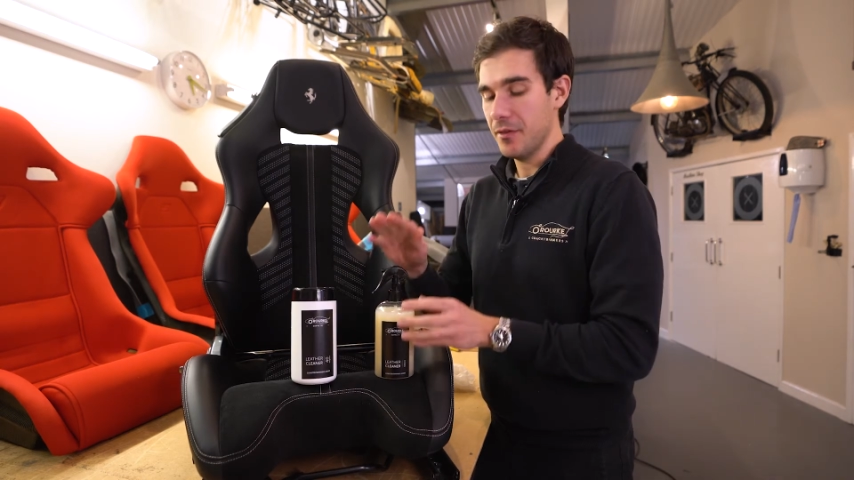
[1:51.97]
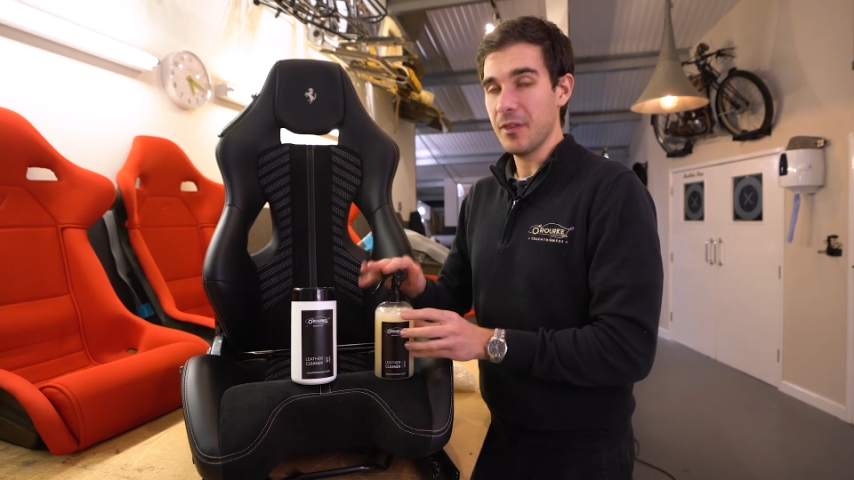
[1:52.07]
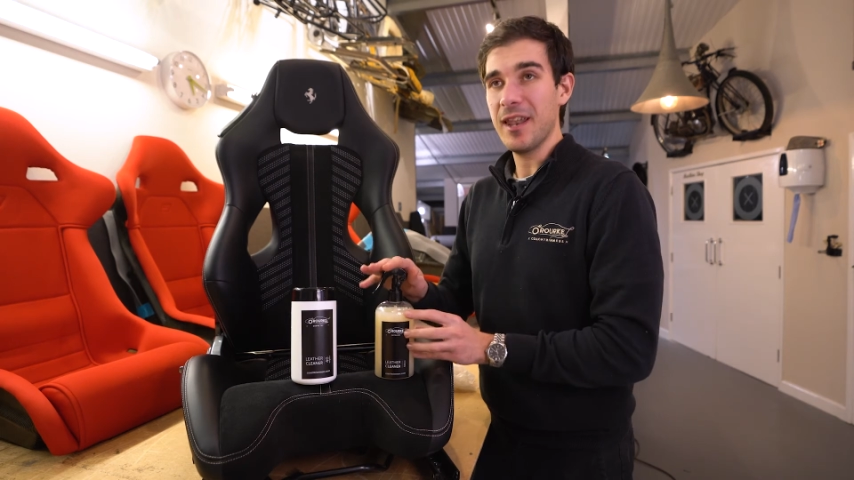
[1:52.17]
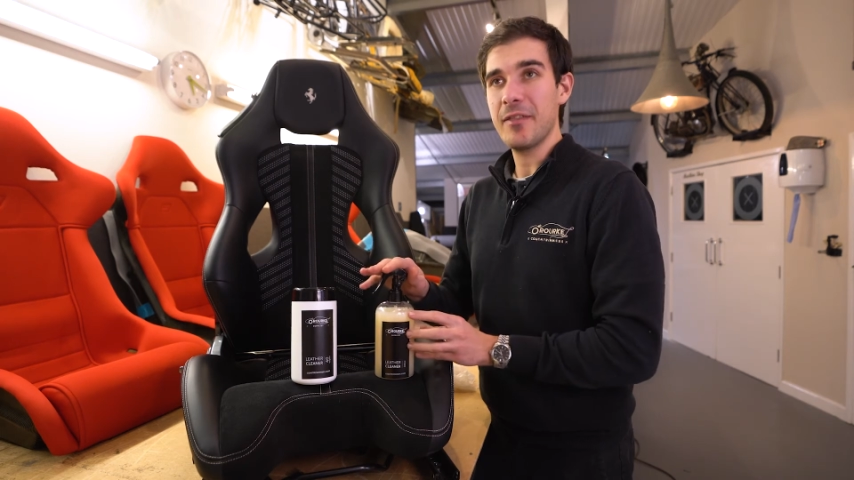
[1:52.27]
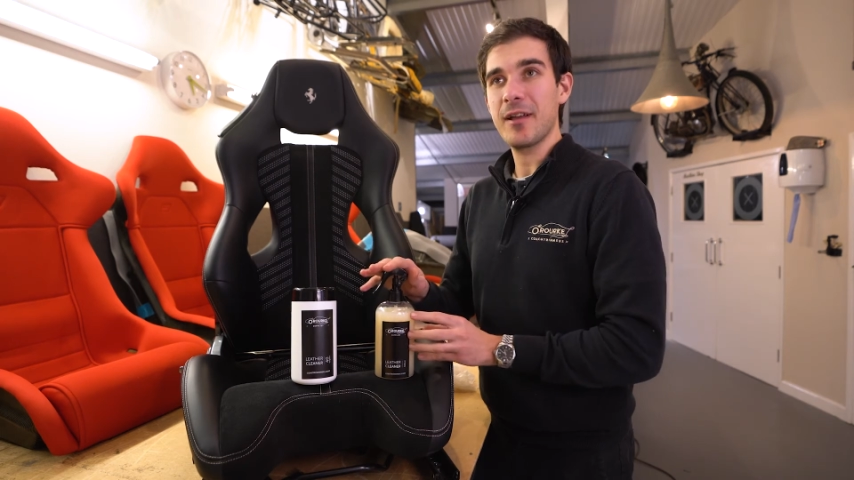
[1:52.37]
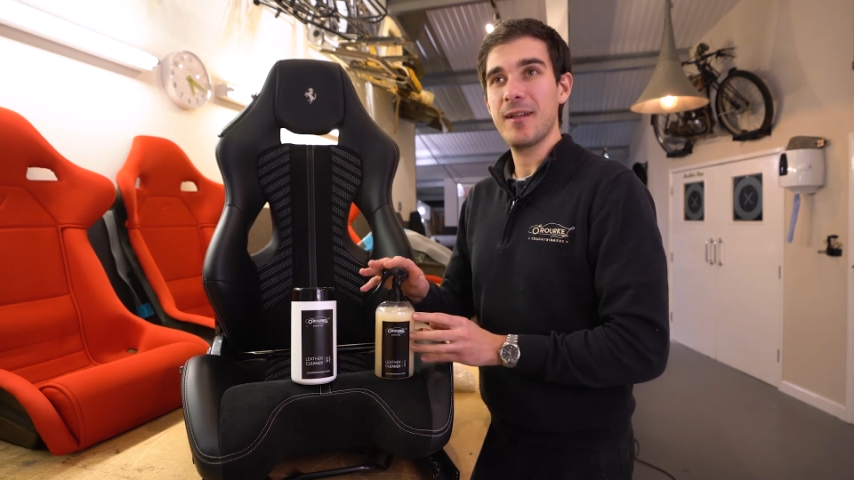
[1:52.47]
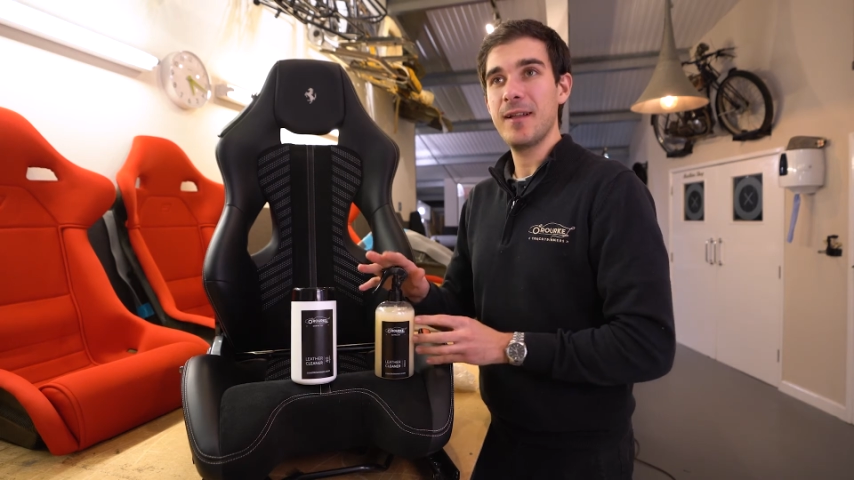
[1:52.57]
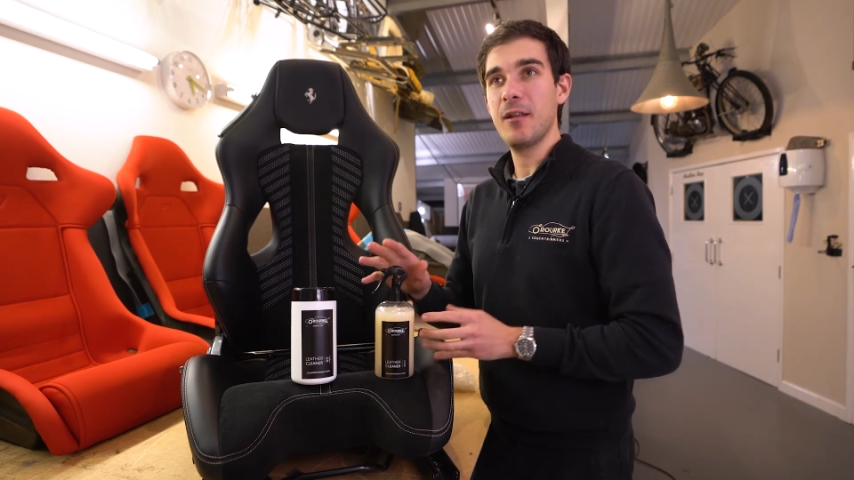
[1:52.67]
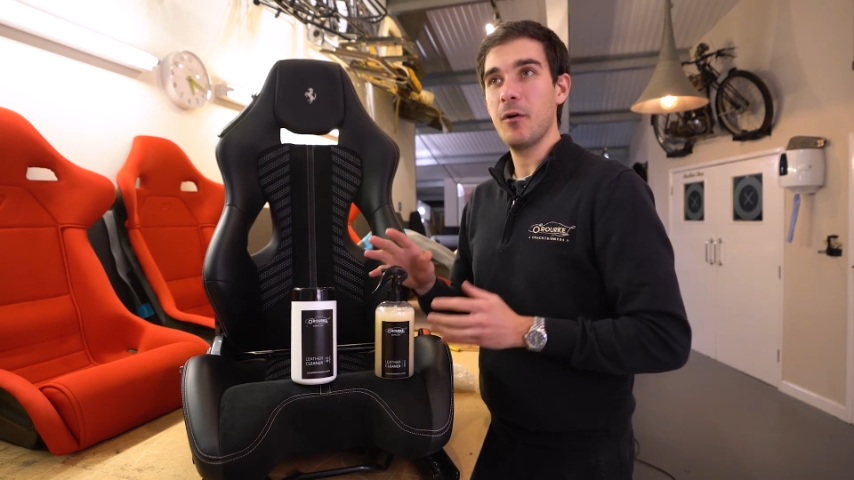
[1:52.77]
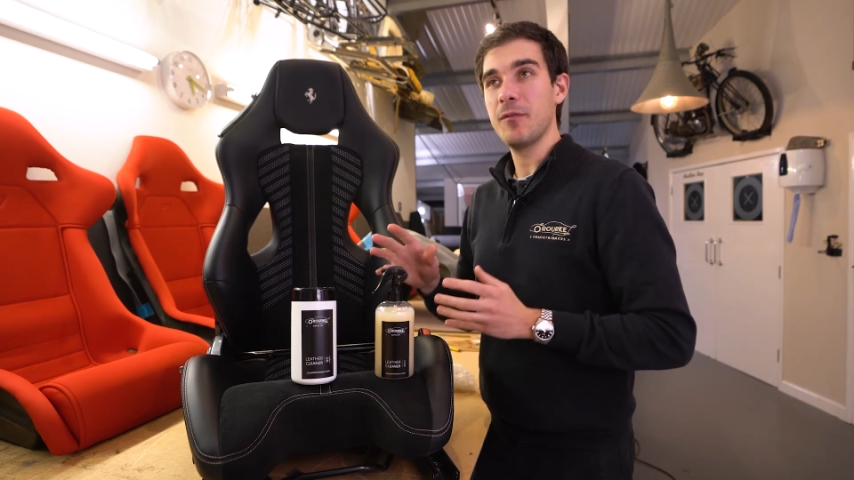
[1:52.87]
The leather
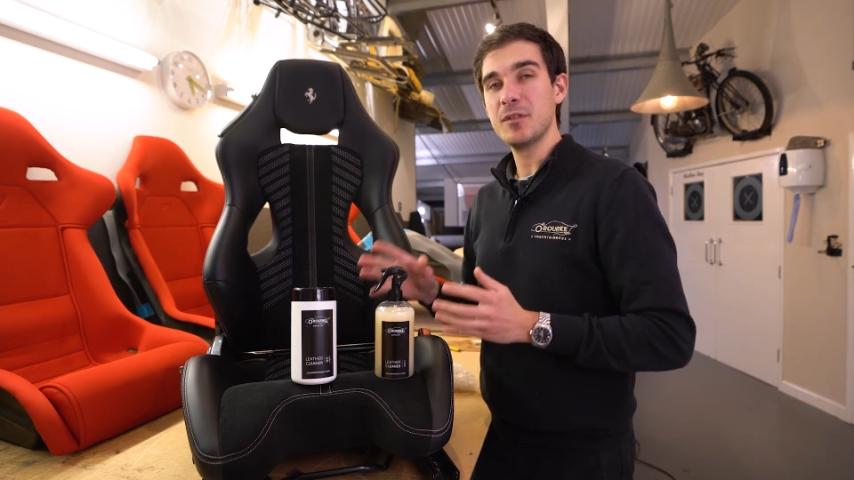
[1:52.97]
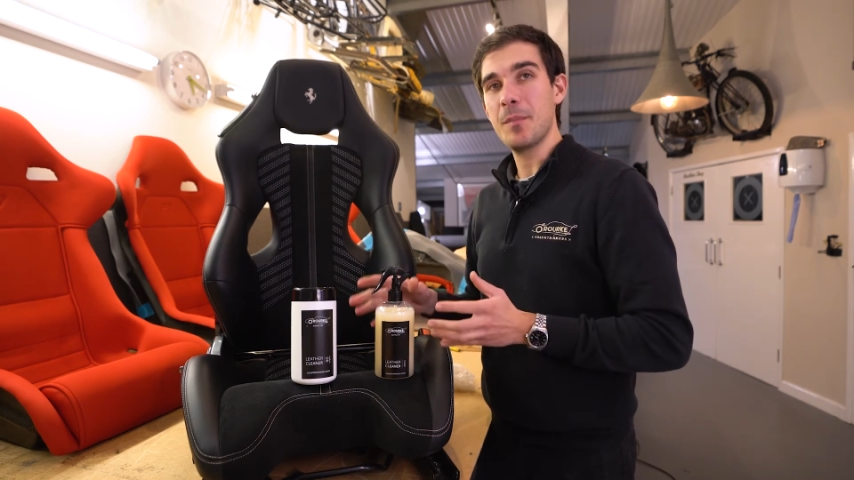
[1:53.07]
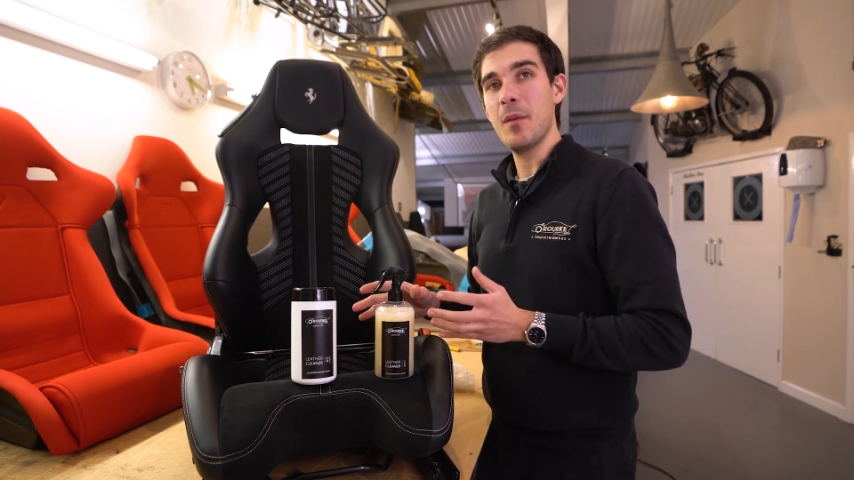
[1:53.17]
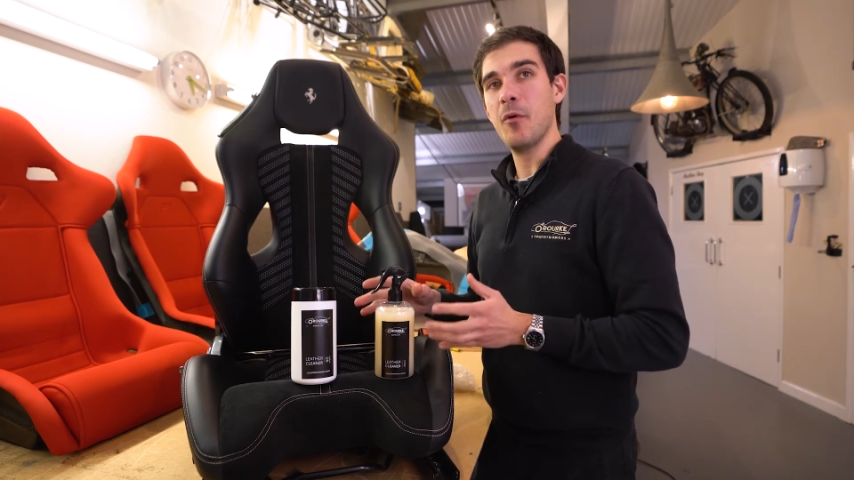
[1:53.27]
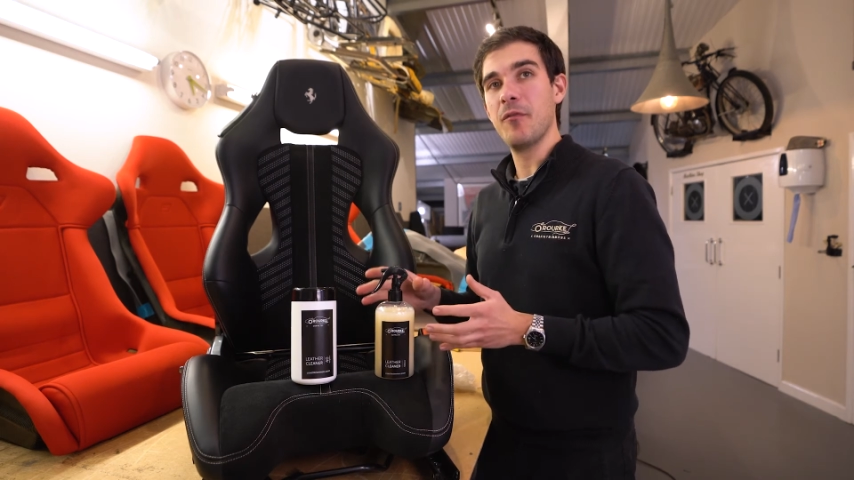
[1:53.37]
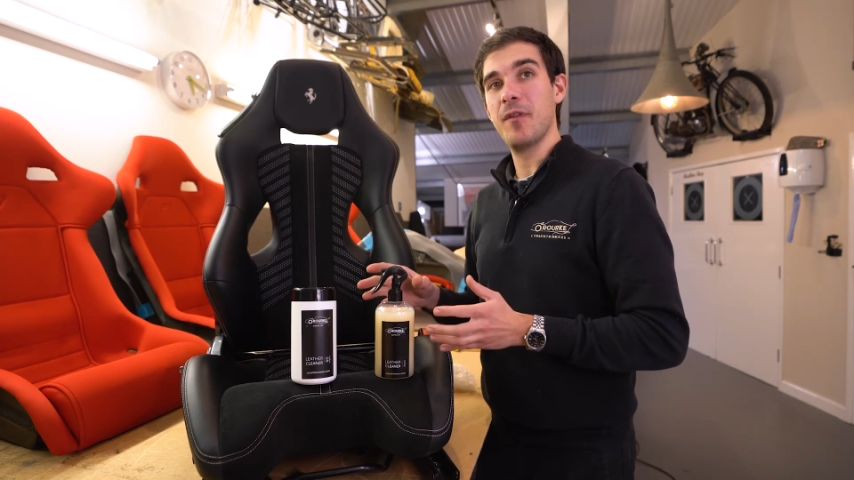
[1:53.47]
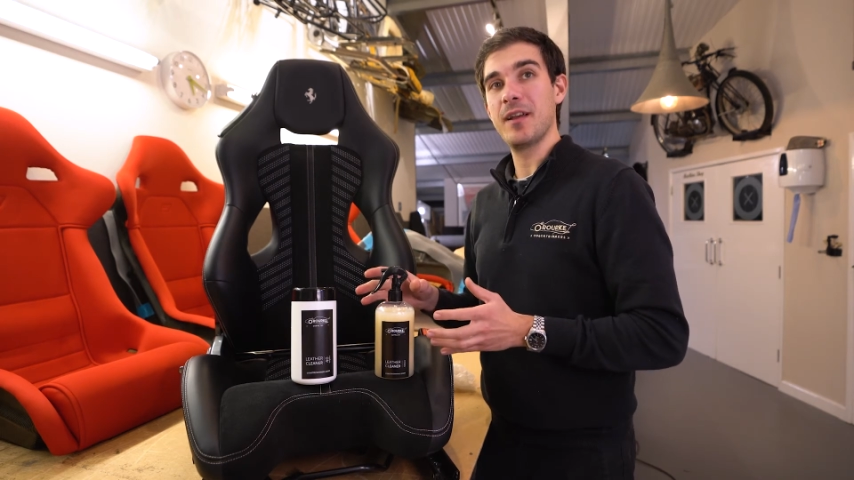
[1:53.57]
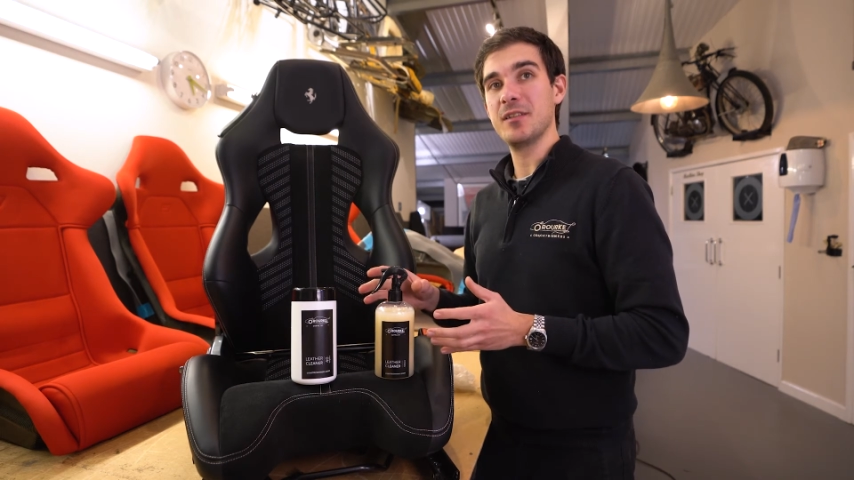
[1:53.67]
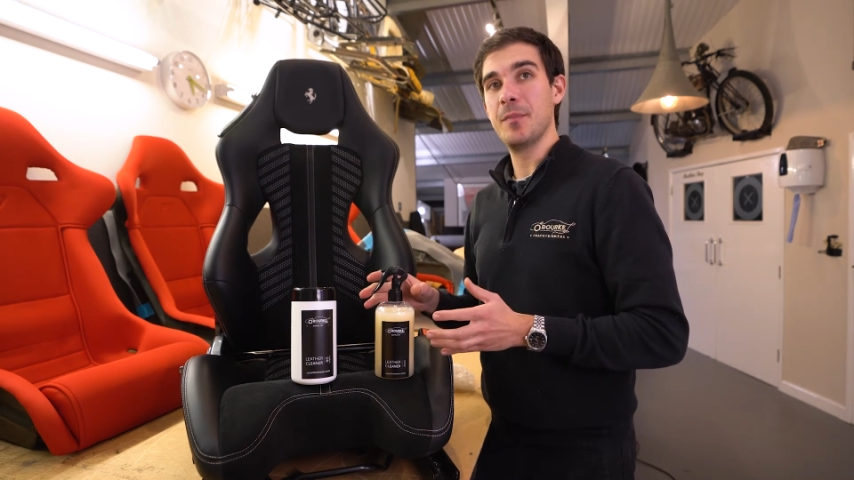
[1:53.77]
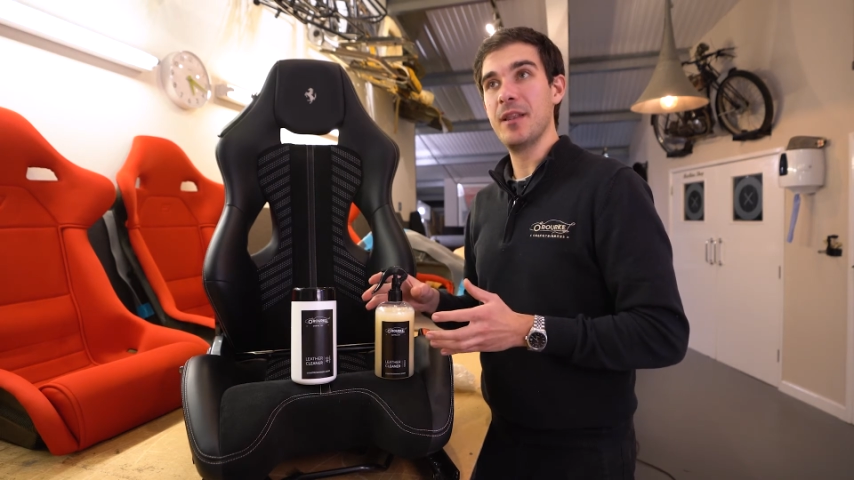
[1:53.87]
cleaner offers a bit more
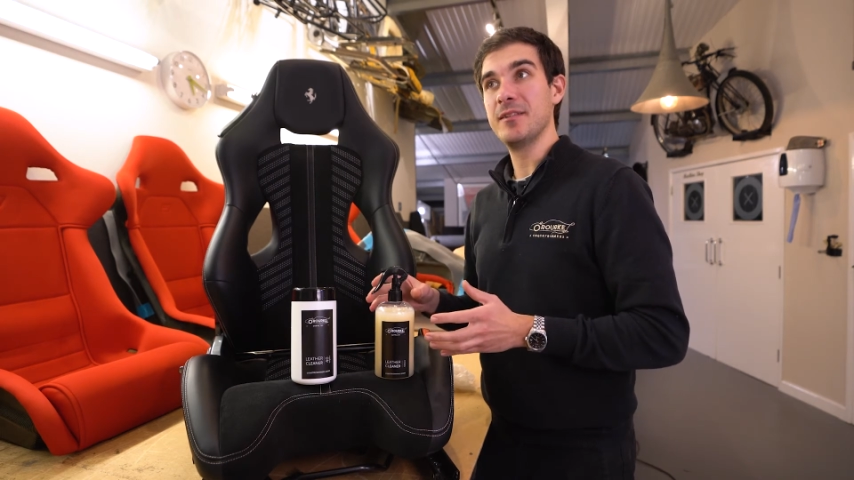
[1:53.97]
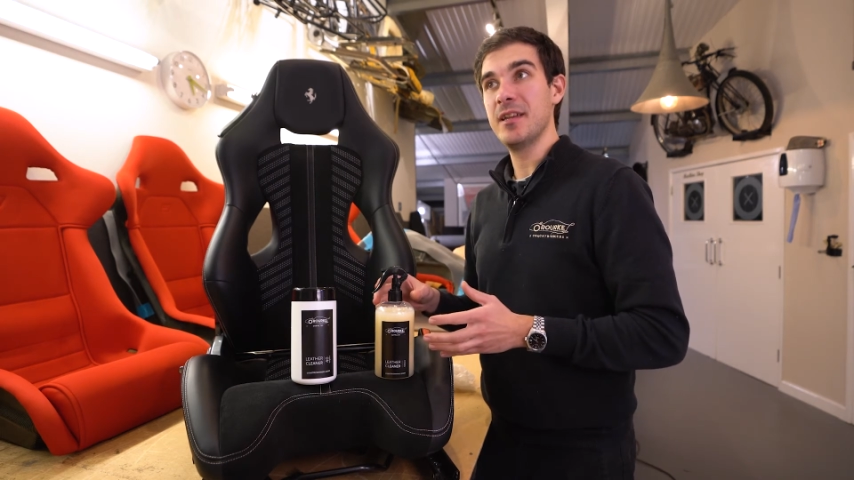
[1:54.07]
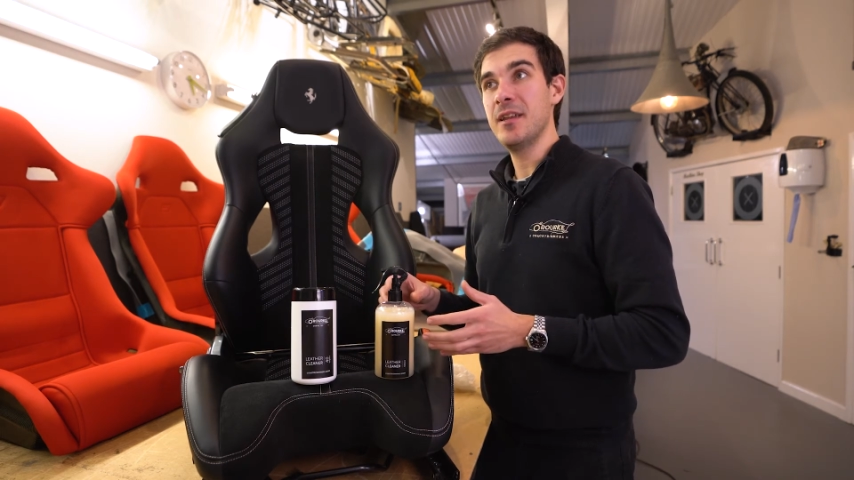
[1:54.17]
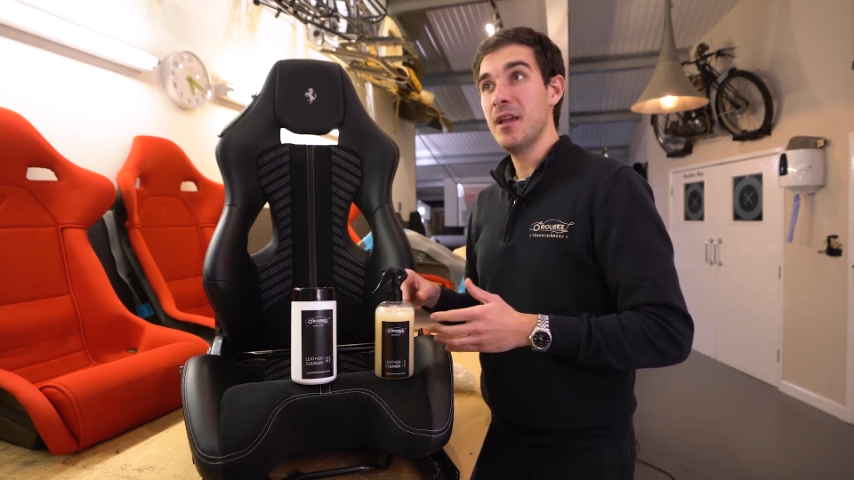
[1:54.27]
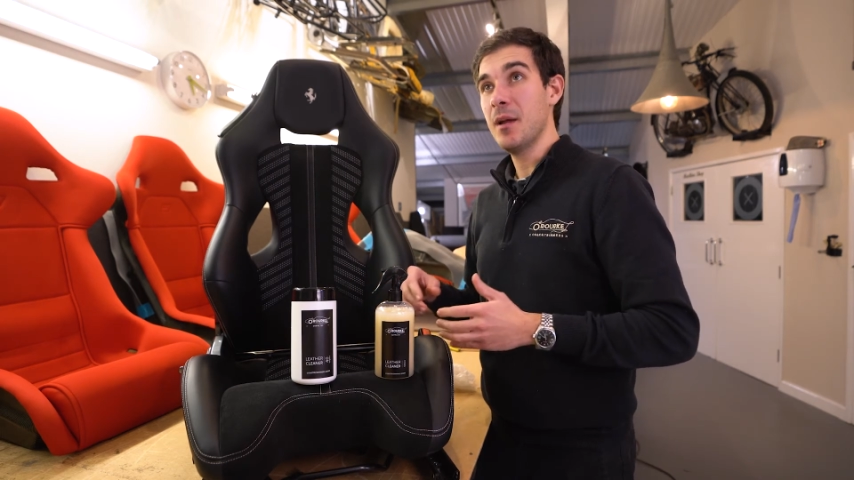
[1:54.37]
flexibility,